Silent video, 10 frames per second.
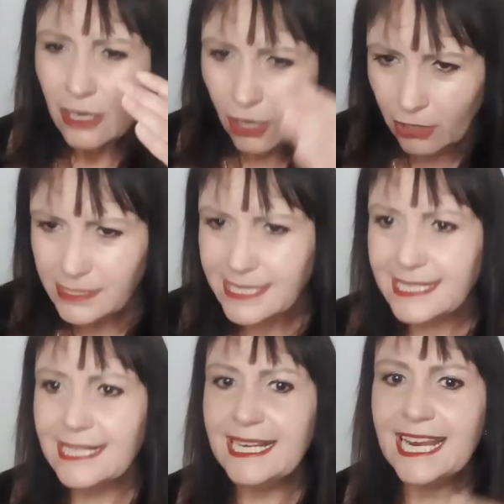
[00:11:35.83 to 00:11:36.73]

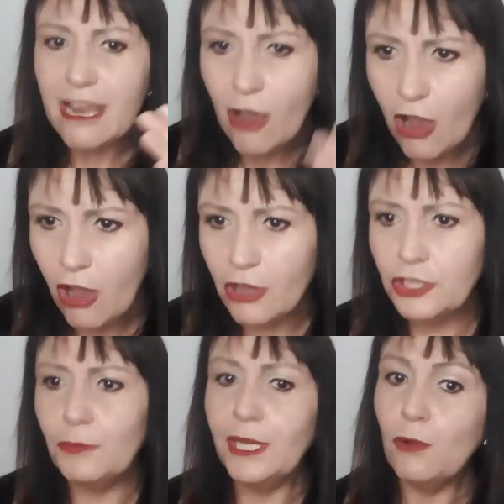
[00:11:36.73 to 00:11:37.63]
Constantly
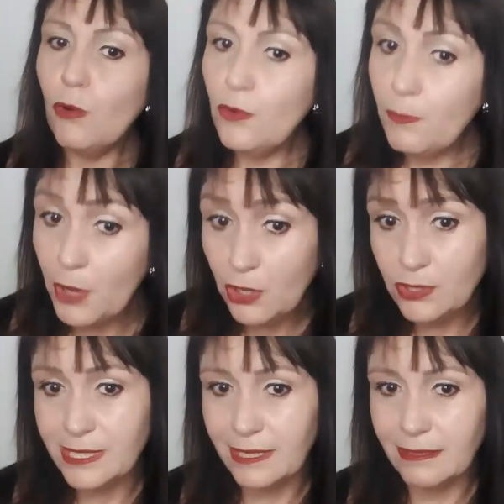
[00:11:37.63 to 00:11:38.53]
arguing or
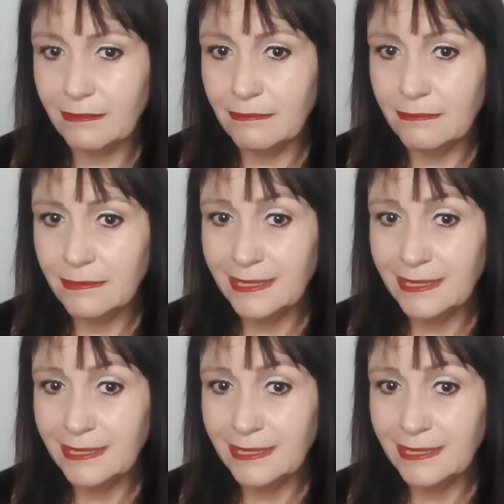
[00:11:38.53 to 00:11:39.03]
opposing,